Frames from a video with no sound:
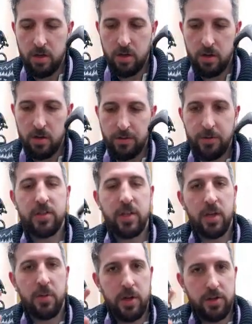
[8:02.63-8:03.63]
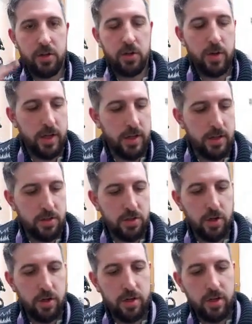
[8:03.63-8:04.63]
first thing I want to do is show
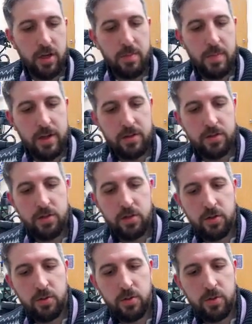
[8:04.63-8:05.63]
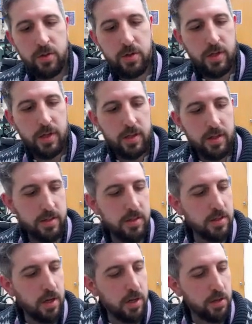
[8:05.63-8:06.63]
you the command to
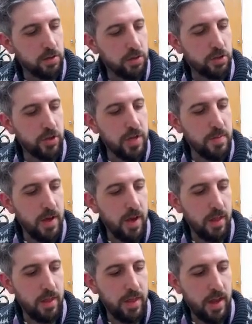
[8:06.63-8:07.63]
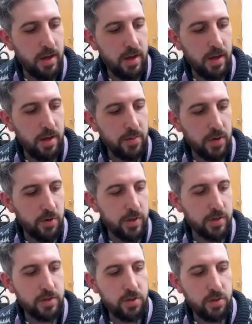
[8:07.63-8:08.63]
start your stream, and then I'm going
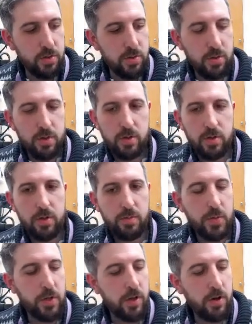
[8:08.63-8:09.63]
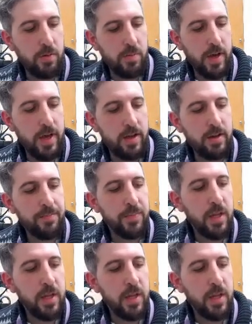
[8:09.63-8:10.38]
to put it on my head.